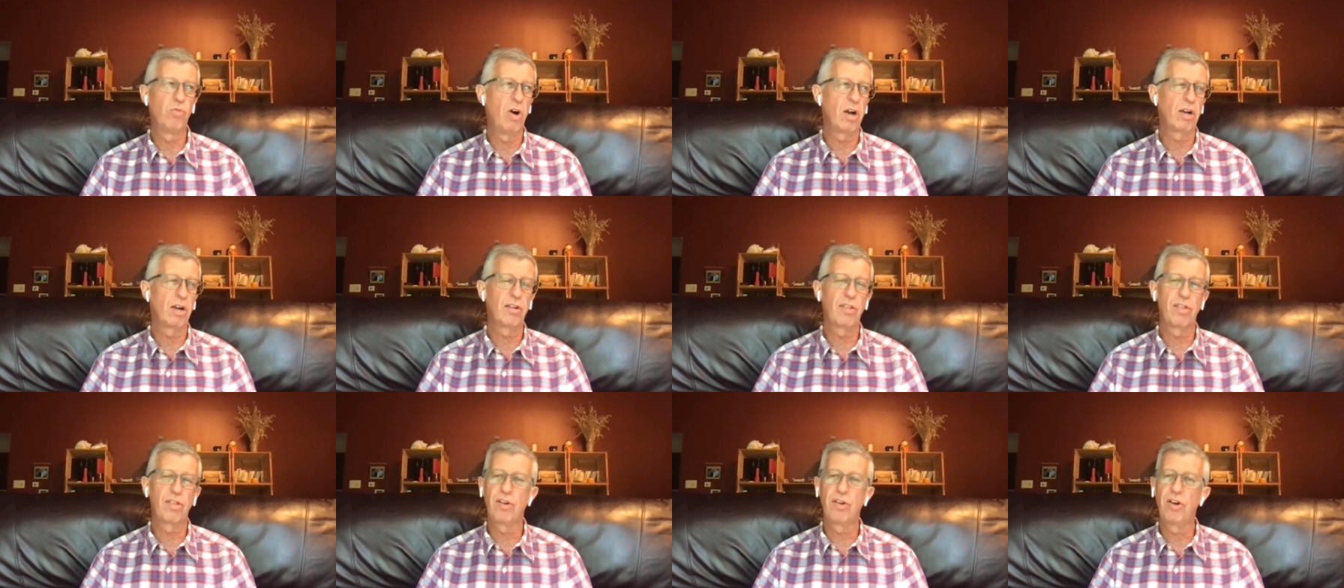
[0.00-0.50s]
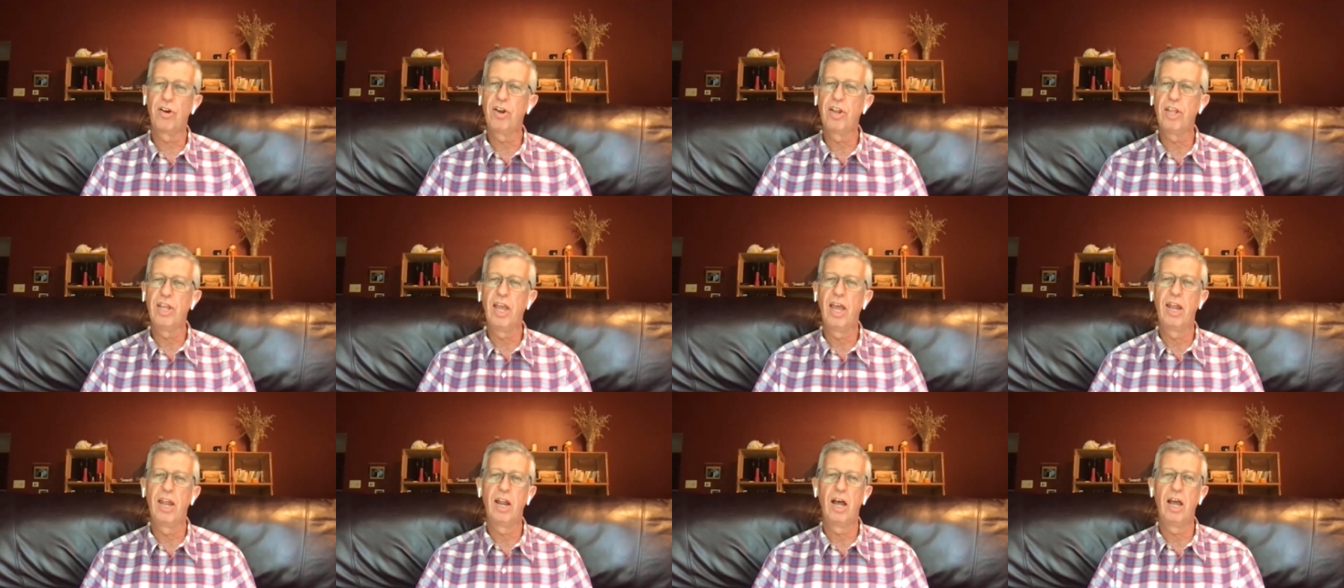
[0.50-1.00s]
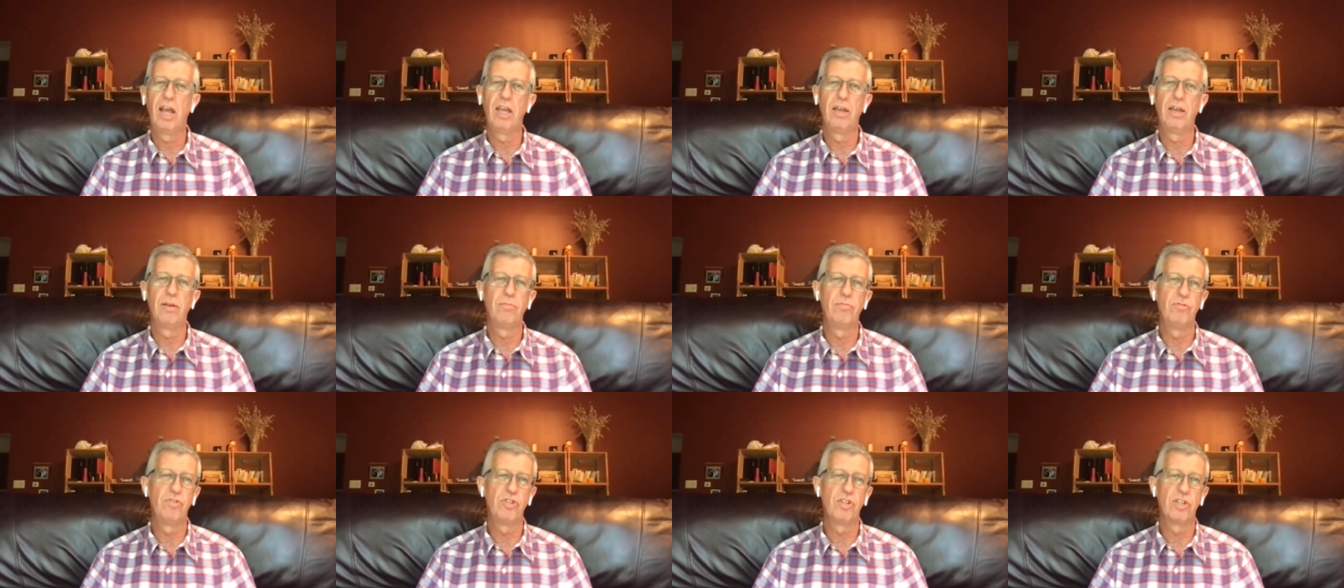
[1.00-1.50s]
walked 30 and I
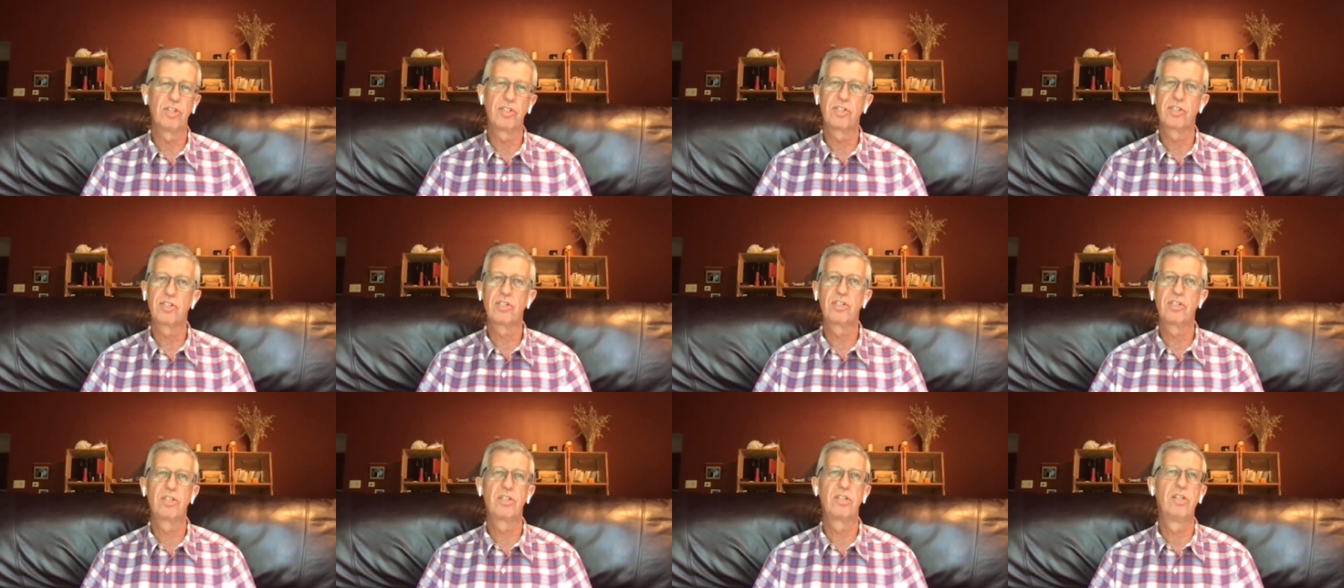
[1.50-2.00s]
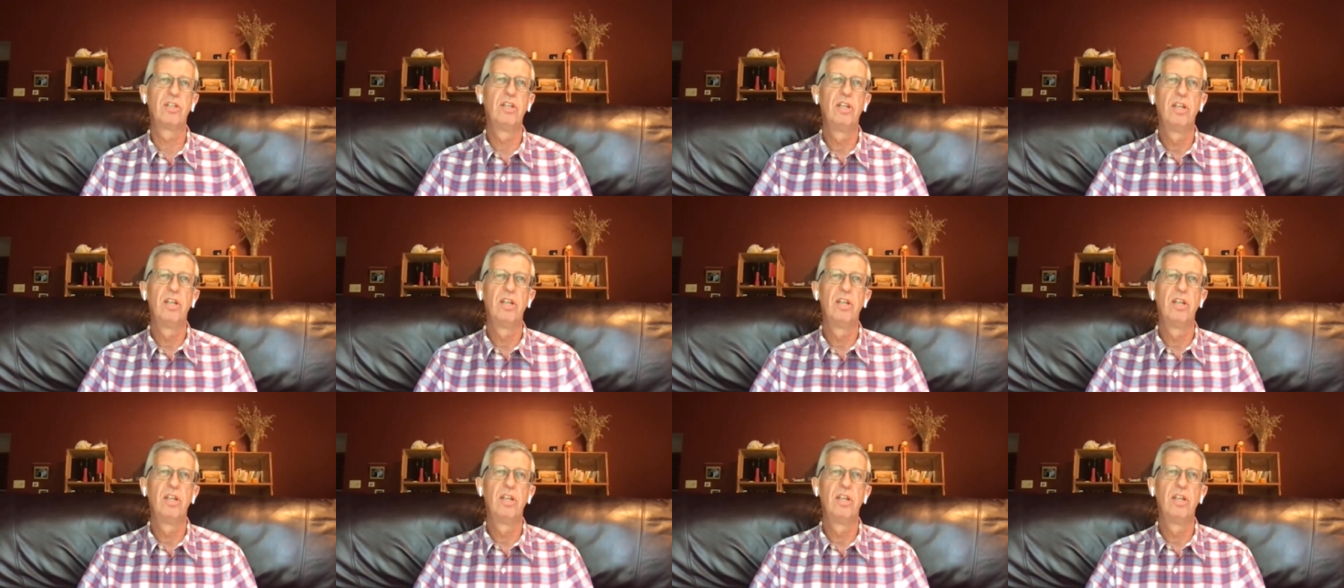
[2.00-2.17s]
am hmm. just,